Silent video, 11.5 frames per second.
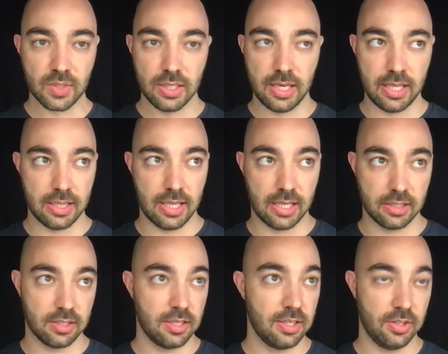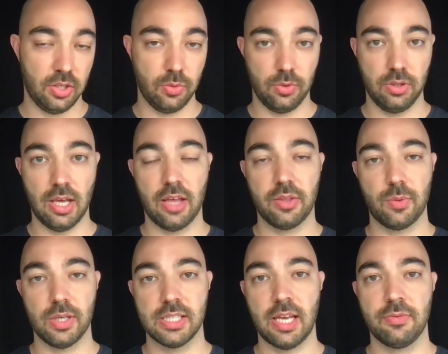and that you would
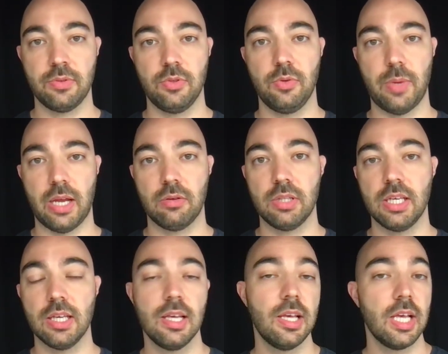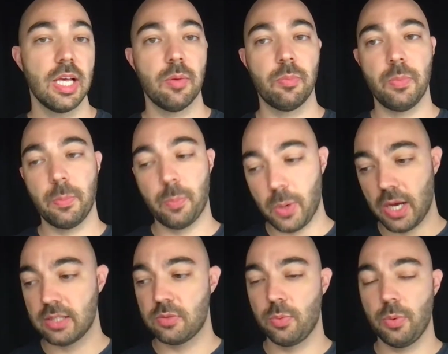otherwise have to do manually.
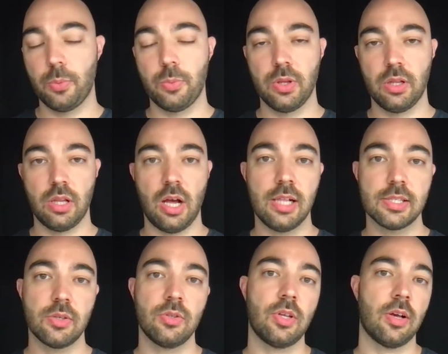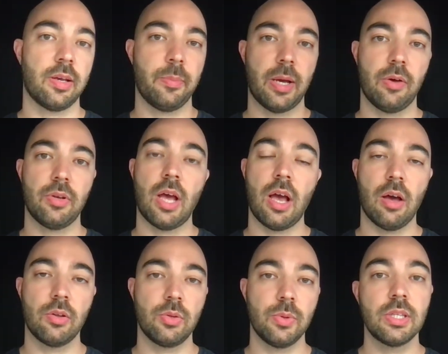But we will also talk about
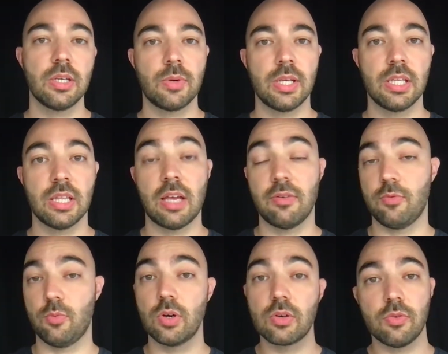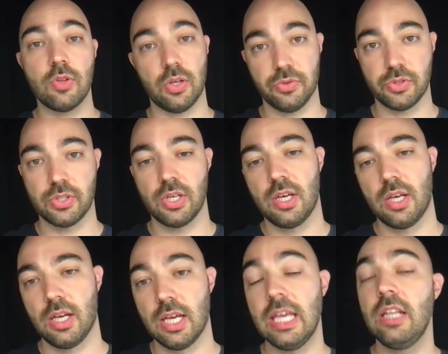how to integrate a lot of workflows
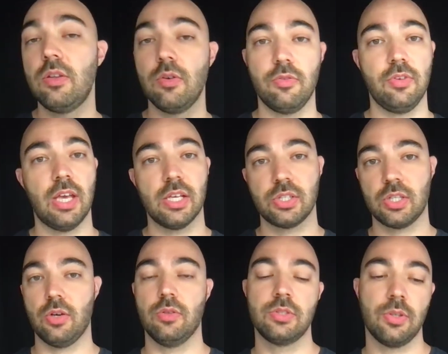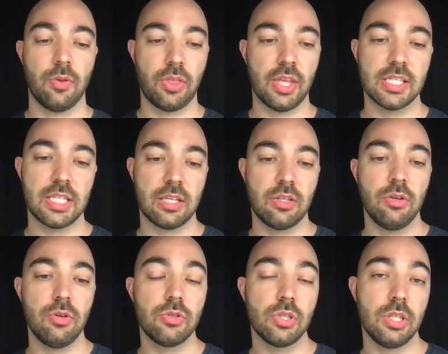into VS Code. So things that you
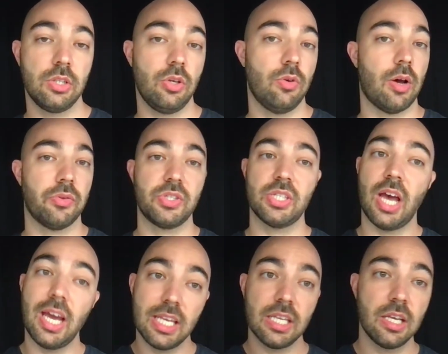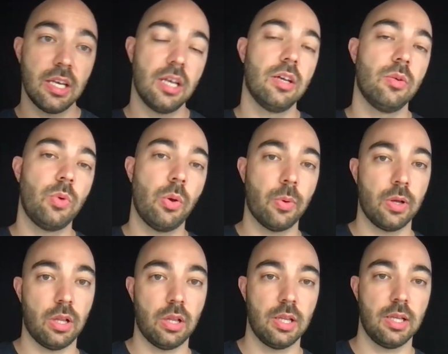usually do outside, we
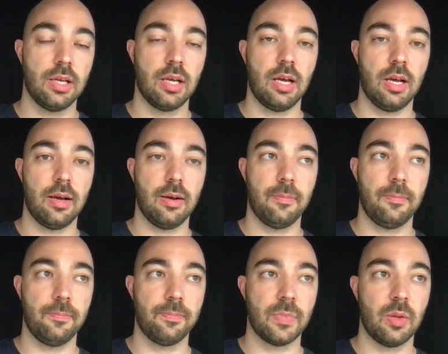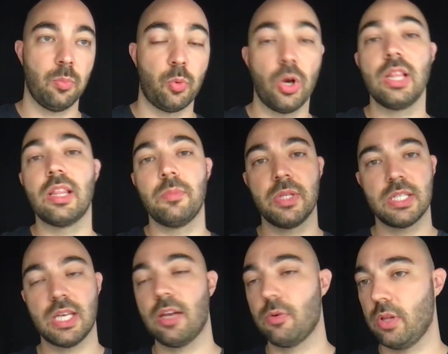will bring them
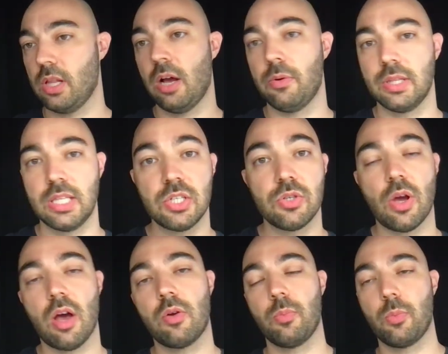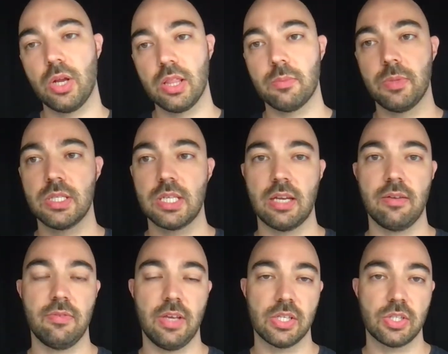inside. Well, I will teach you how to bring them inside of
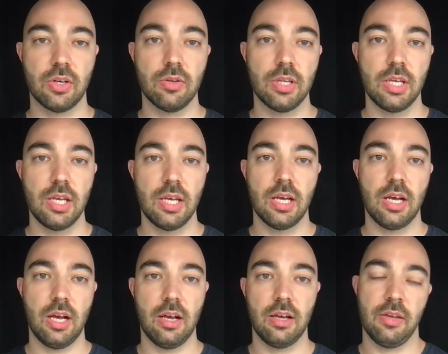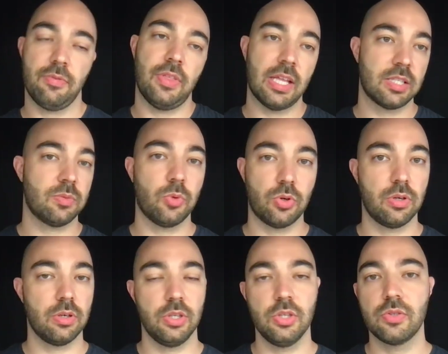VS Code if that's
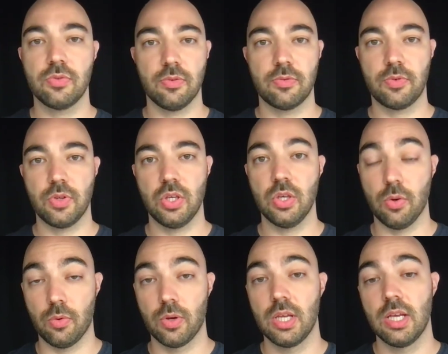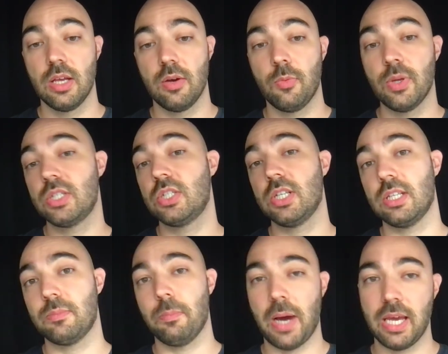more useful for you, which
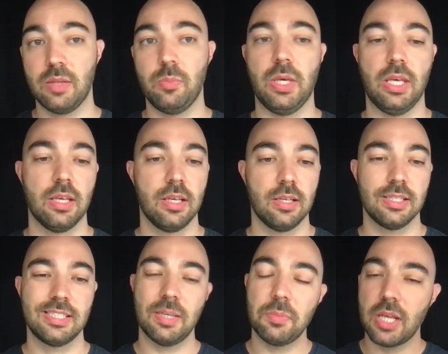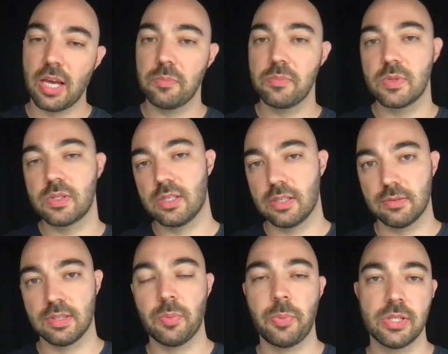it might be. Sometimes
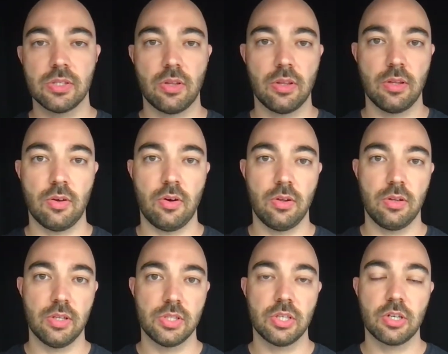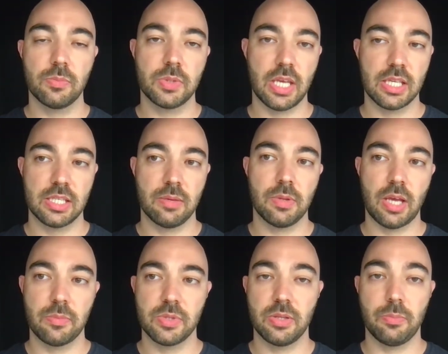it depends on the circumstance.
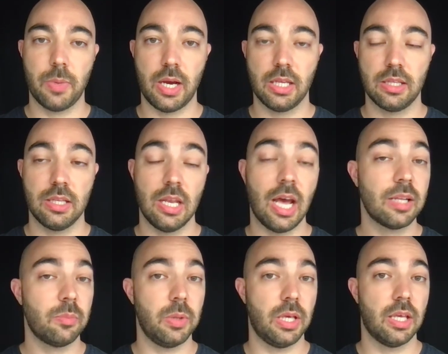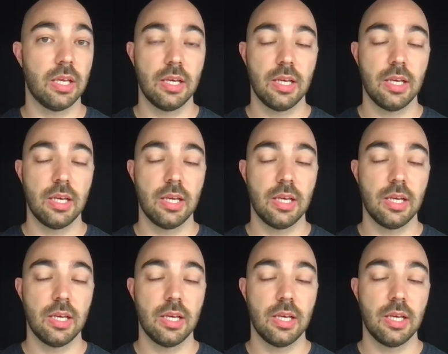Sometimes it might not be,